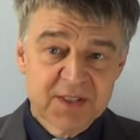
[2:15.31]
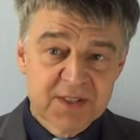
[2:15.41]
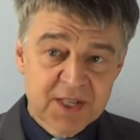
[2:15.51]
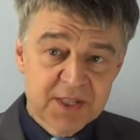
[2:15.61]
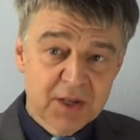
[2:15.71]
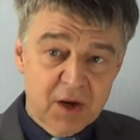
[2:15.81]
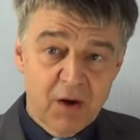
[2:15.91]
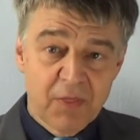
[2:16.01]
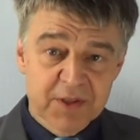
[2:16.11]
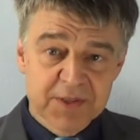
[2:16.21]
sit
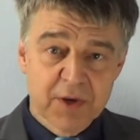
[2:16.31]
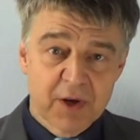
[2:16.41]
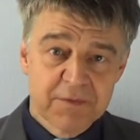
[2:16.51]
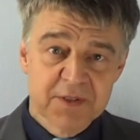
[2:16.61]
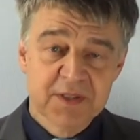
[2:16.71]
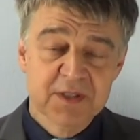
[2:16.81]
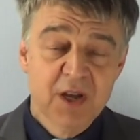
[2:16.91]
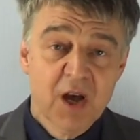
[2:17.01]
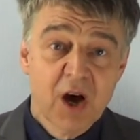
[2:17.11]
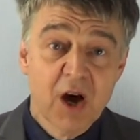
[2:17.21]
on the surface
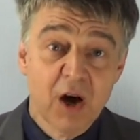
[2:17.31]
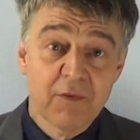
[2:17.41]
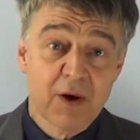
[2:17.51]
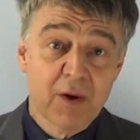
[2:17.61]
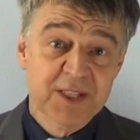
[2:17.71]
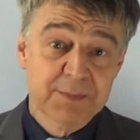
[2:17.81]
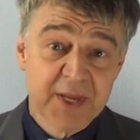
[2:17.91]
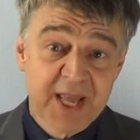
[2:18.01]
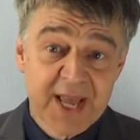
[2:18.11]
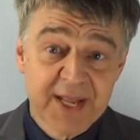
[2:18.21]
of our
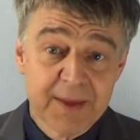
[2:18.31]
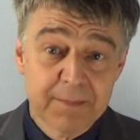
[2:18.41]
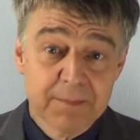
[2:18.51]
spaghetti.